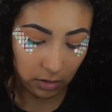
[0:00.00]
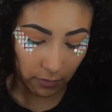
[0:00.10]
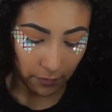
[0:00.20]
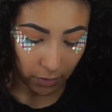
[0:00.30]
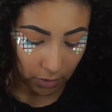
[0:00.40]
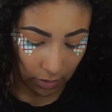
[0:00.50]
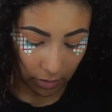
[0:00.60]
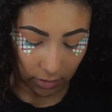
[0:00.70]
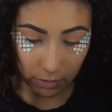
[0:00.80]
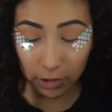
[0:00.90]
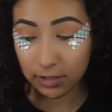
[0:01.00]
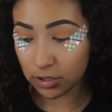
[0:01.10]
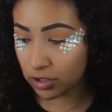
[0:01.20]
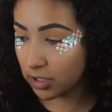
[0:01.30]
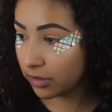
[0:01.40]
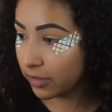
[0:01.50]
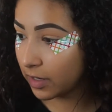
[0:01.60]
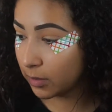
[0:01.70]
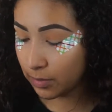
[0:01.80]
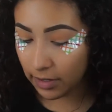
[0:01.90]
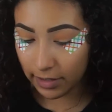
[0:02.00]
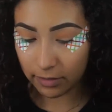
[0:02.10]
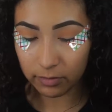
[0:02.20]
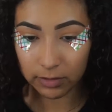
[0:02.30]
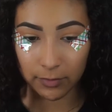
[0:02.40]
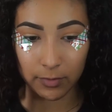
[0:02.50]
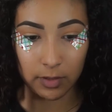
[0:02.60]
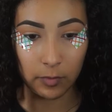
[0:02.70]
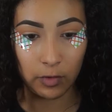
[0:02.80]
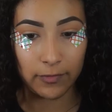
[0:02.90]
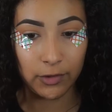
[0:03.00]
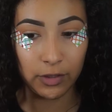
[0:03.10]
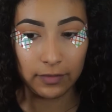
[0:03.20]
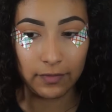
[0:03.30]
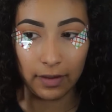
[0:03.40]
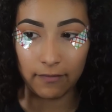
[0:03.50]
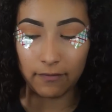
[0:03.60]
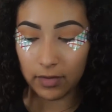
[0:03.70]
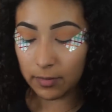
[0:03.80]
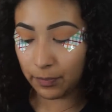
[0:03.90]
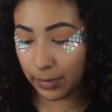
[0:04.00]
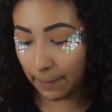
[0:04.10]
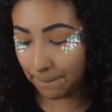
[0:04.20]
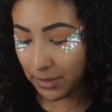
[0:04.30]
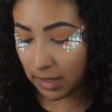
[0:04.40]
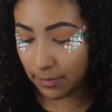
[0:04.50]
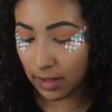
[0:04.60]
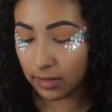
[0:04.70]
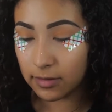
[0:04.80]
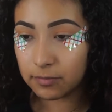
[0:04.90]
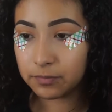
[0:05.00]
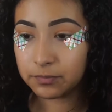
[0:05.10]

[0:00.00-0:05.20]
the first transition color that I applied was from the Morphe 35B palette,